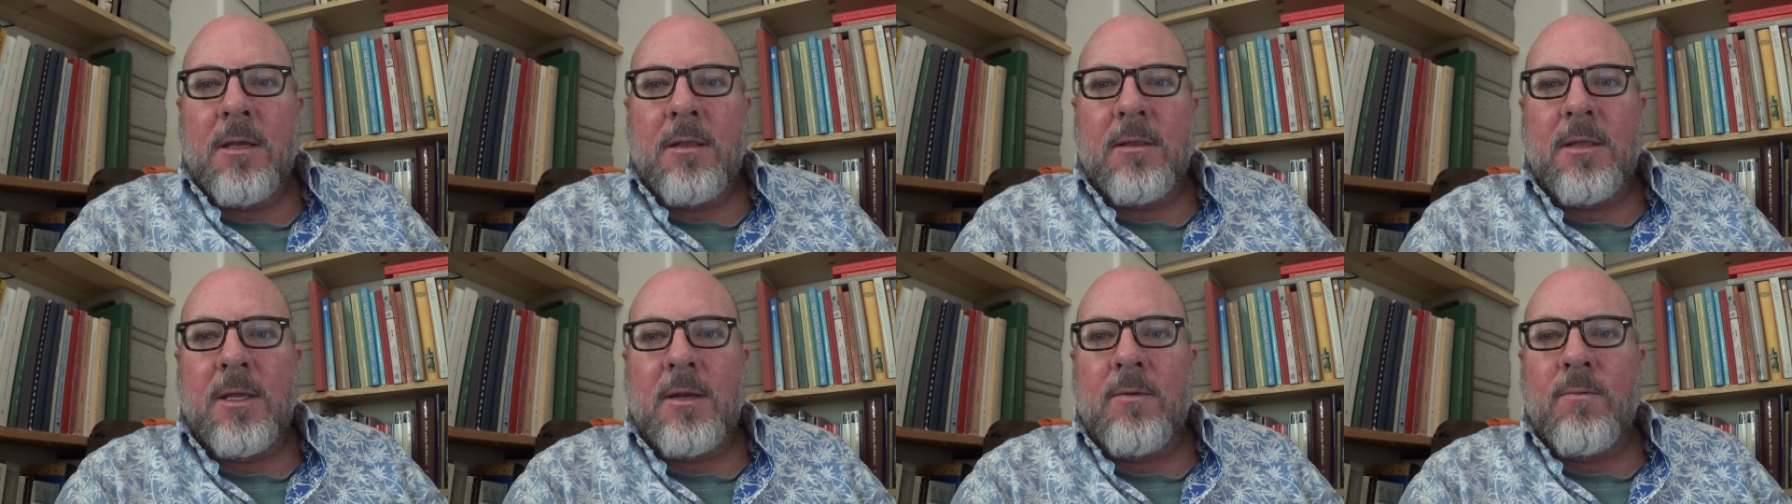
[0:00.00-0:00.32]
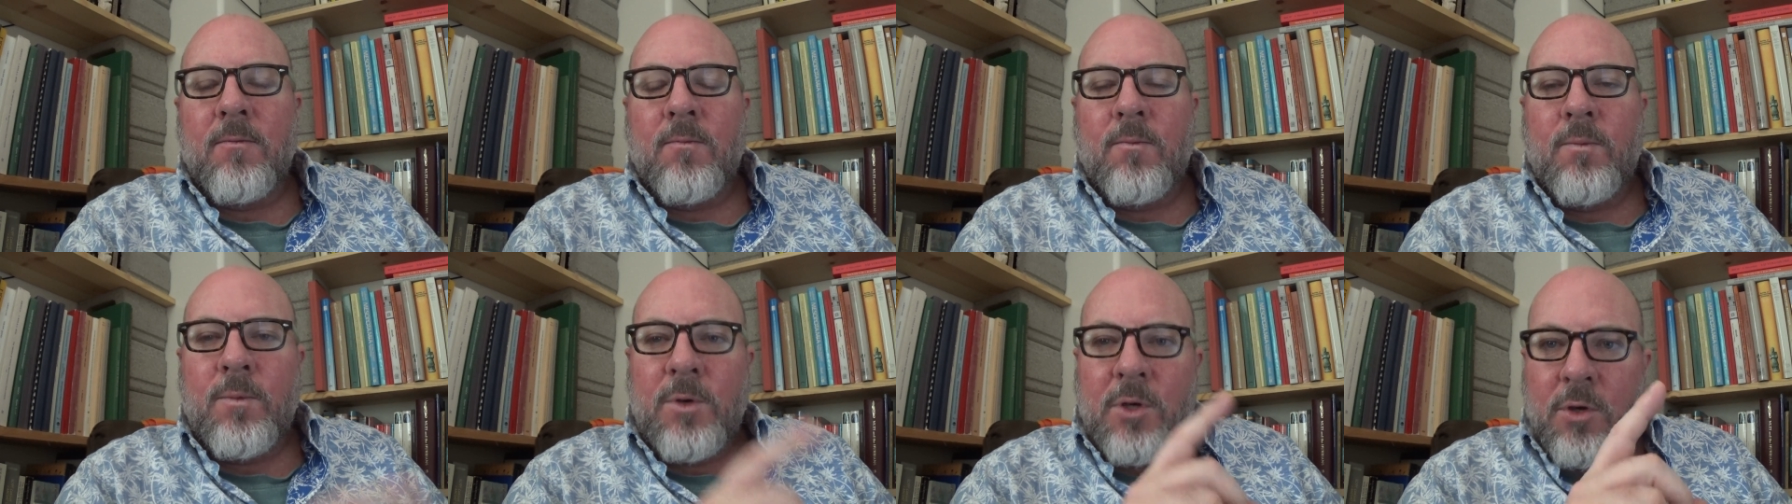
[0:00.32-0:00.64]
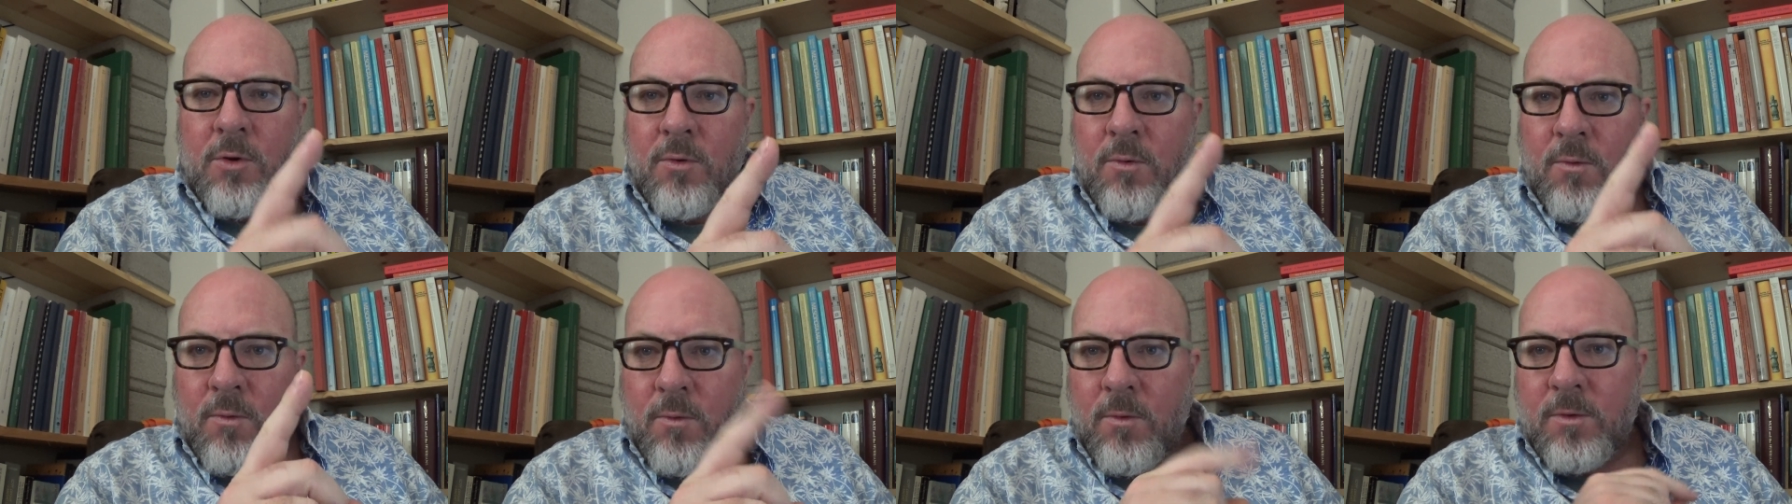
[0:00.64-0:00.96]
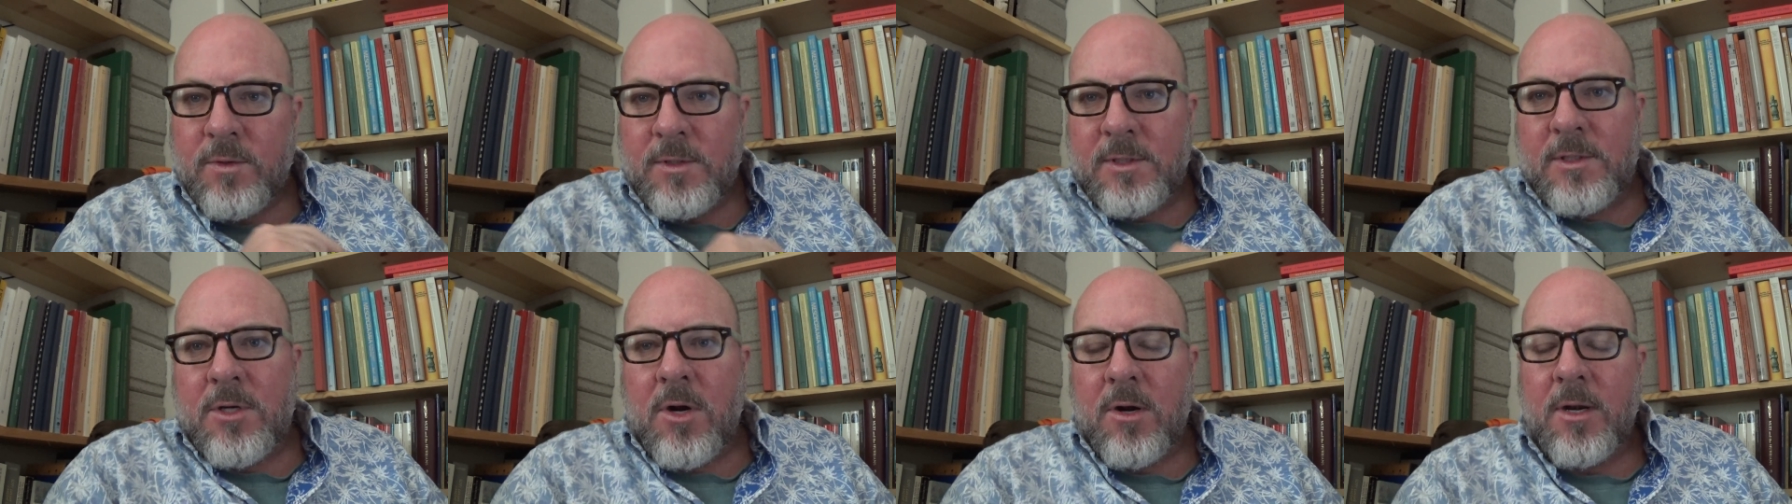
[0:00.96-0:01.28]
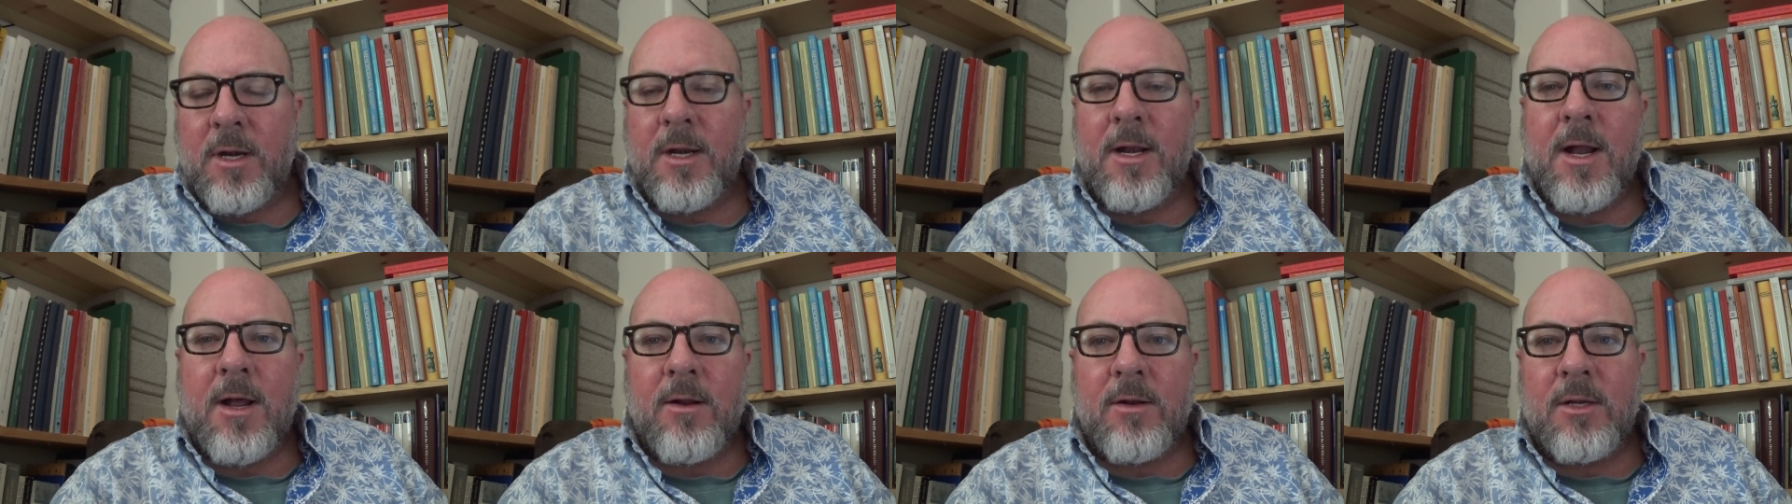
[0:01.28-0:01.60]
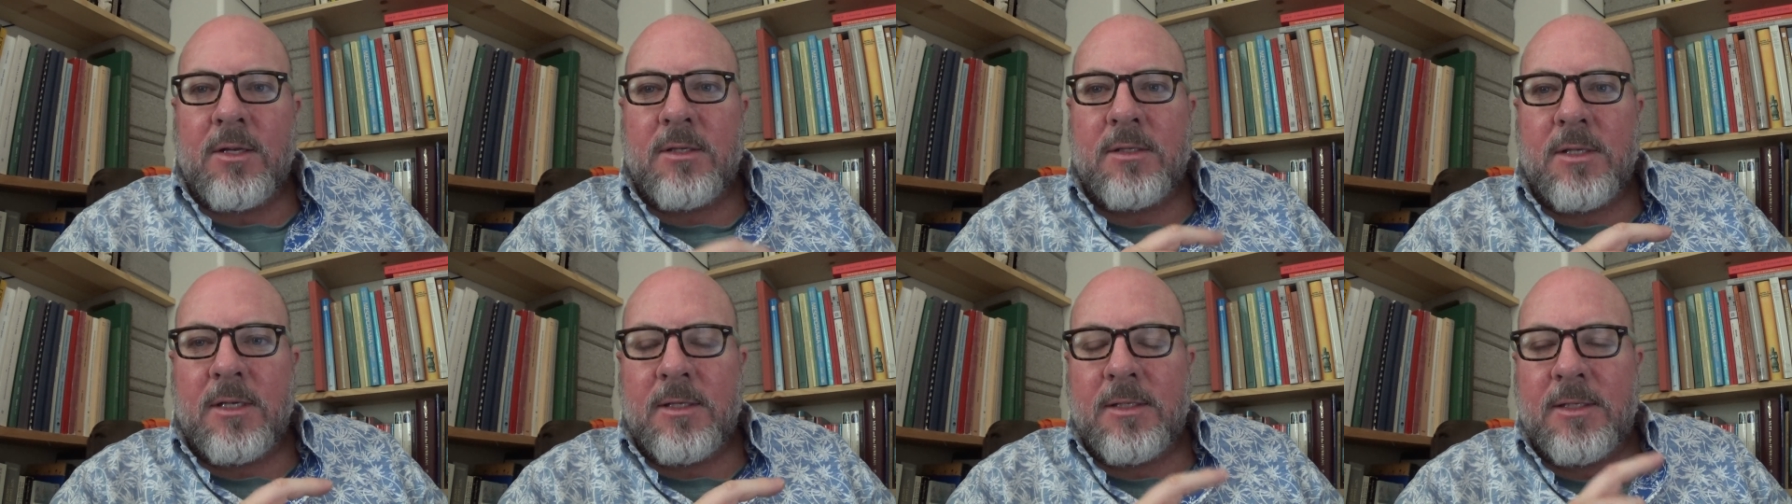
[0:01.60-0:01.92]
that you started out
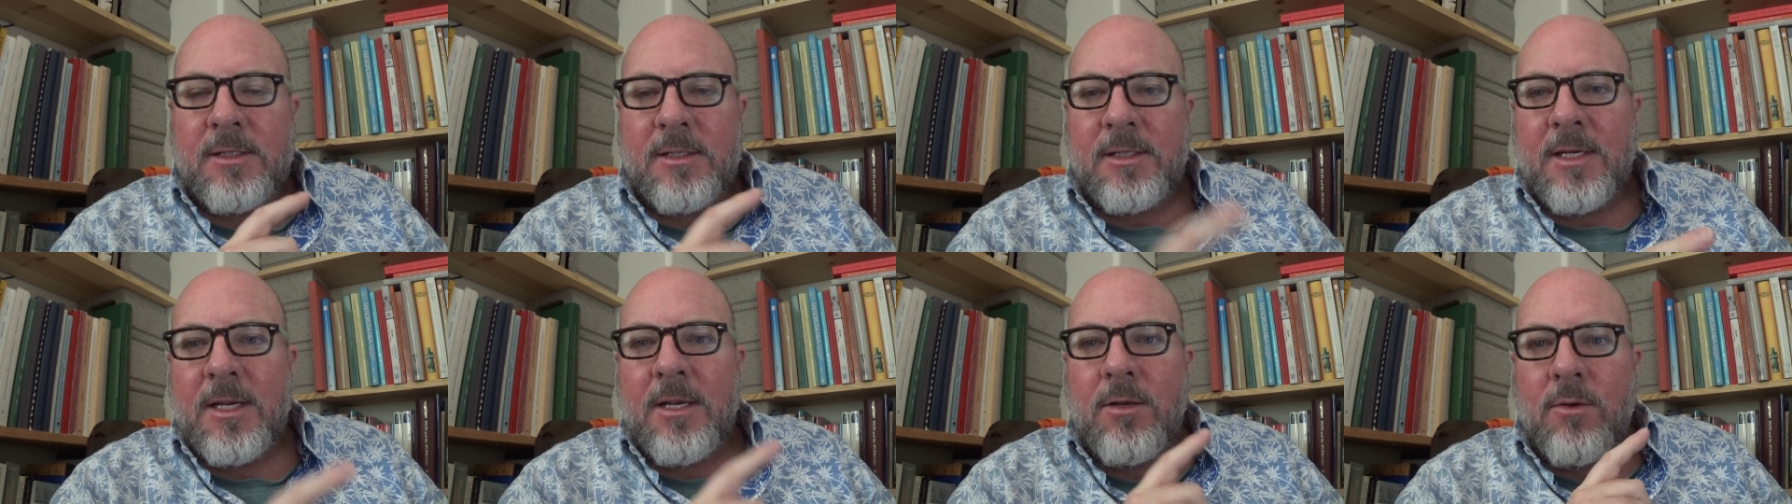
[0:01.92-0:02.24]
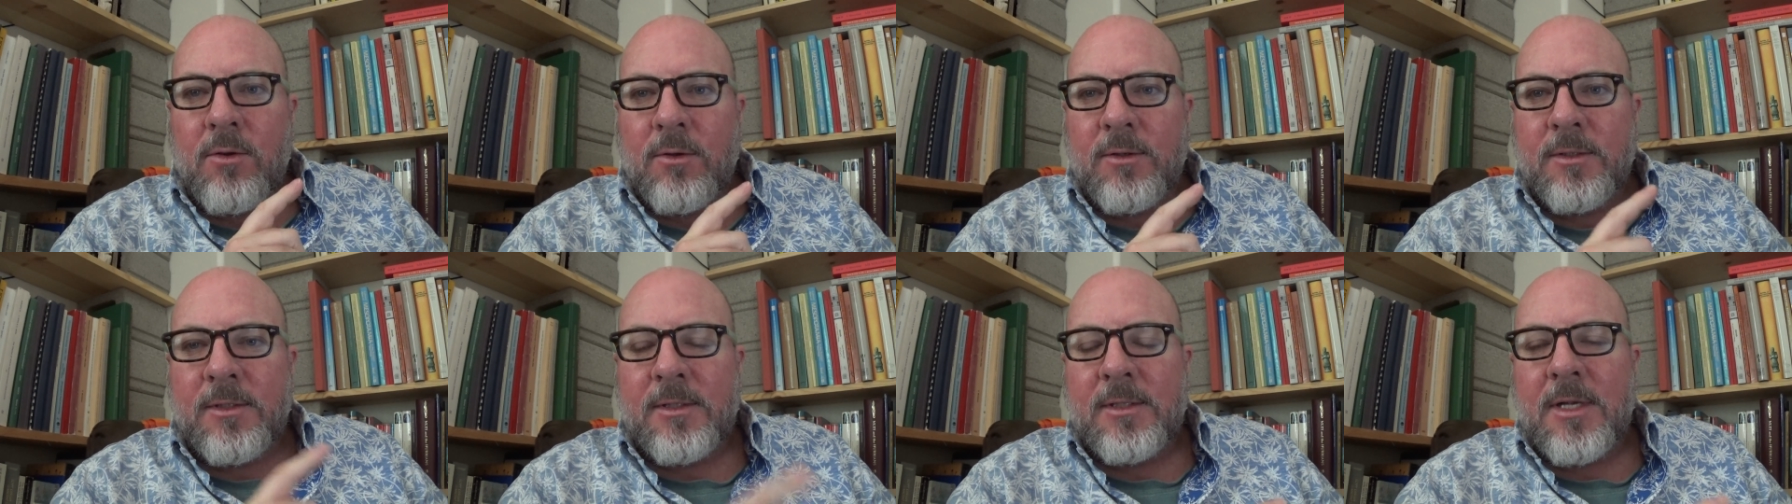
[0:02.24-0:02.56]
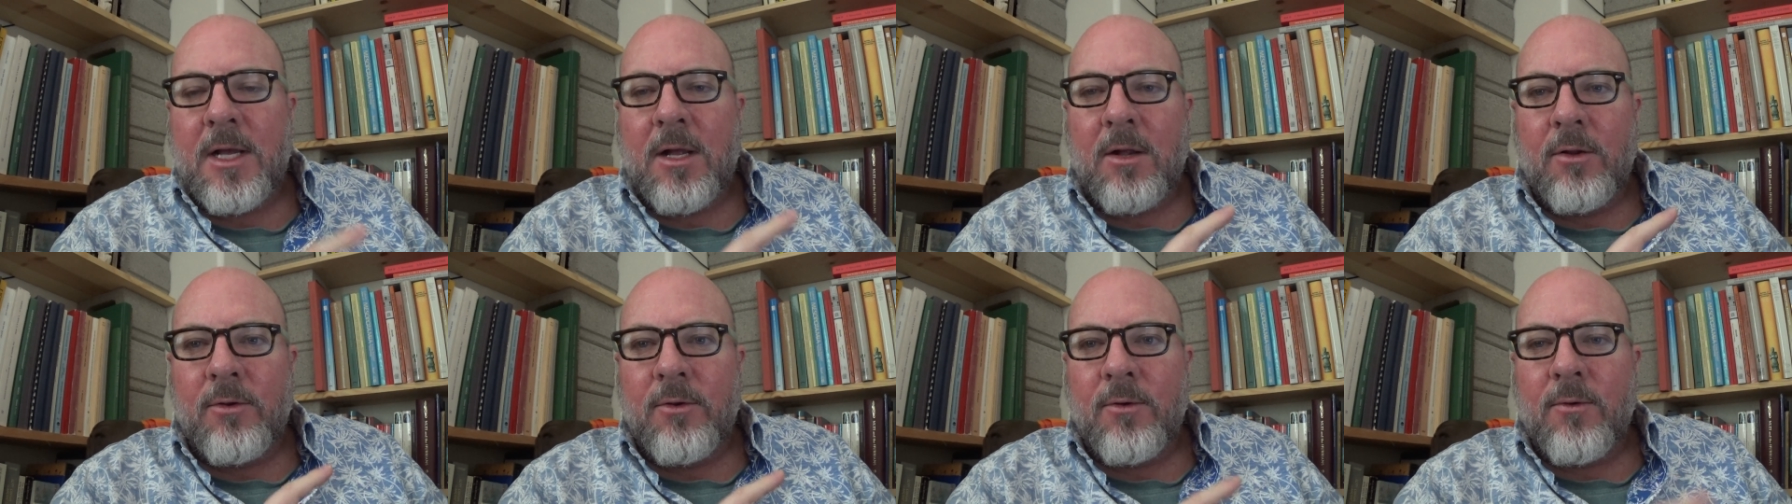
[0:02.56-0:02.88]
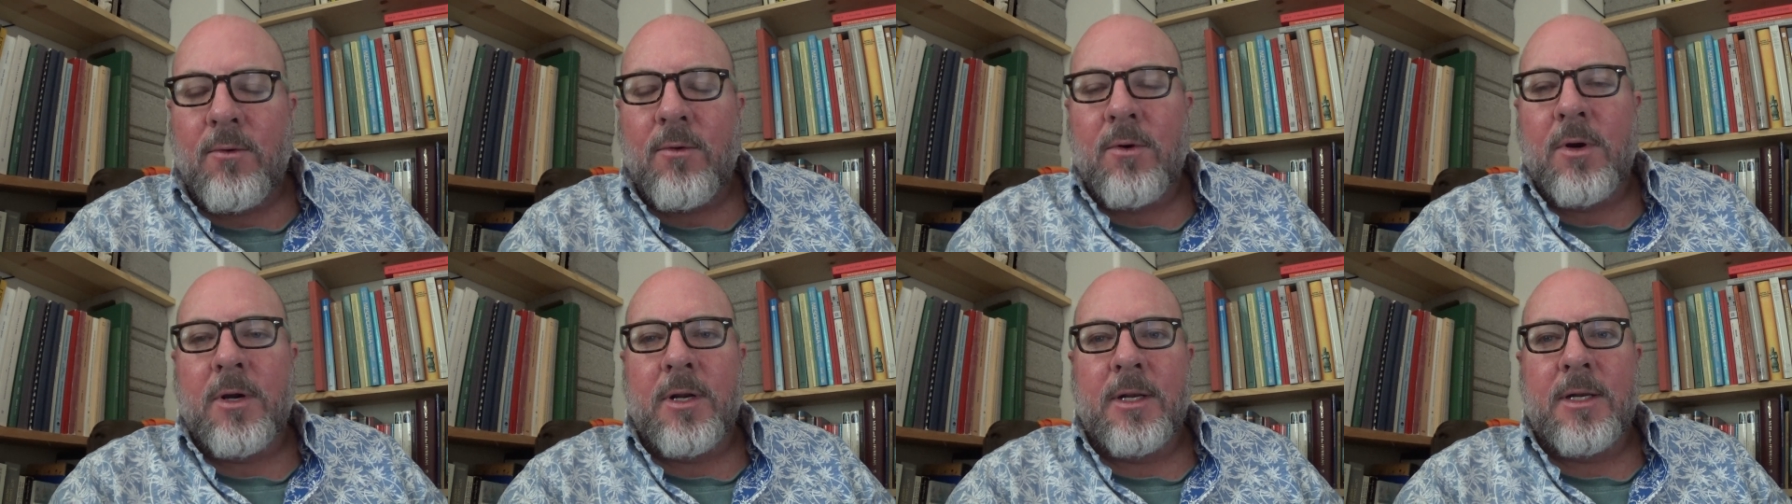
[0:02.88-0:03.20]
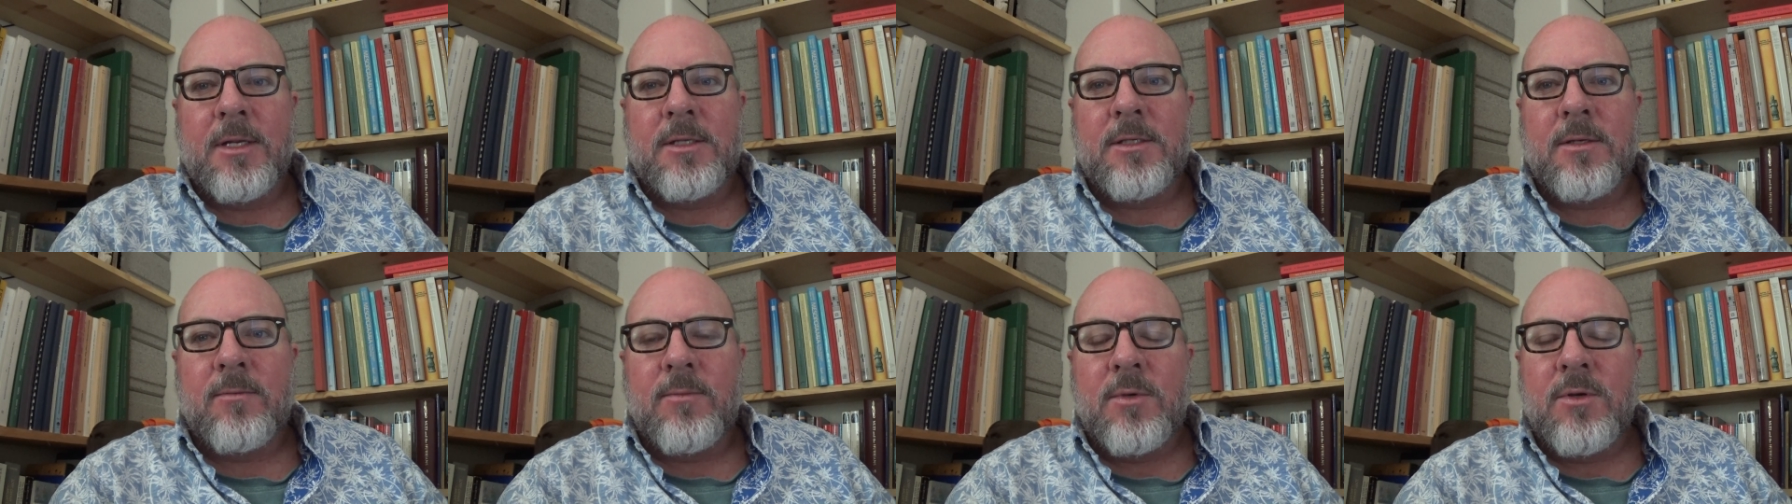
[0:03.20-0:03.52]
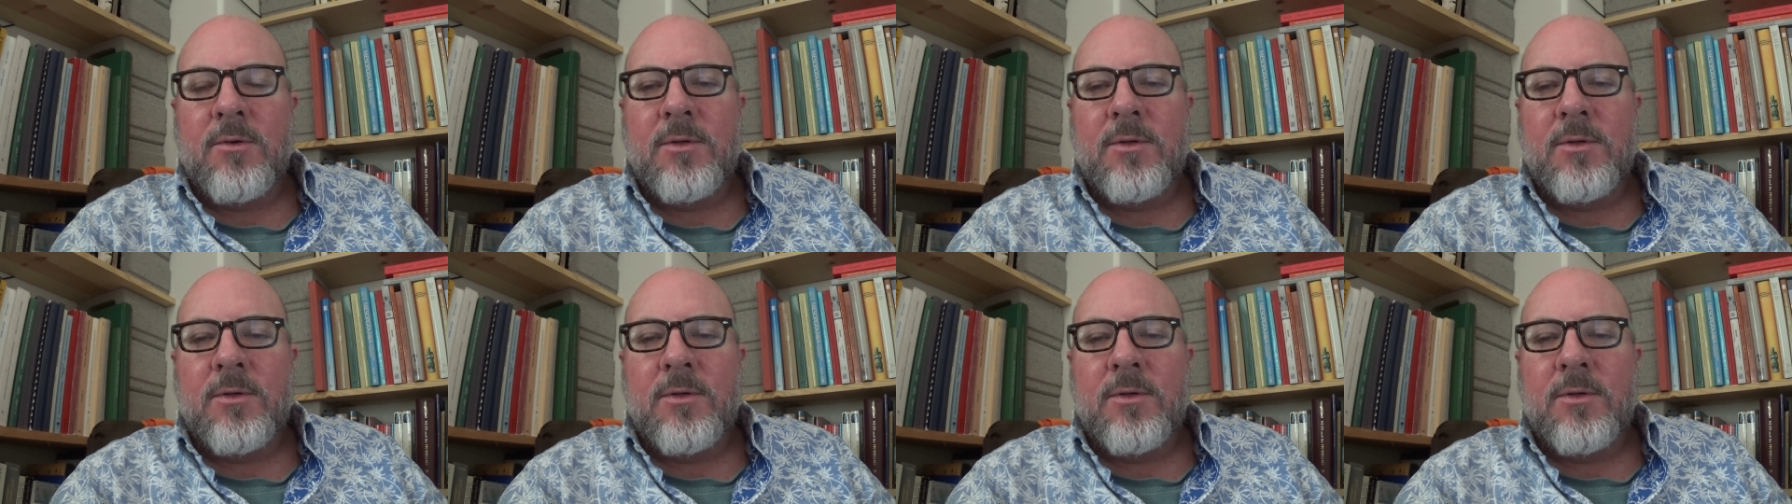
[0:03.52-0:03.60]
as a single celled organism.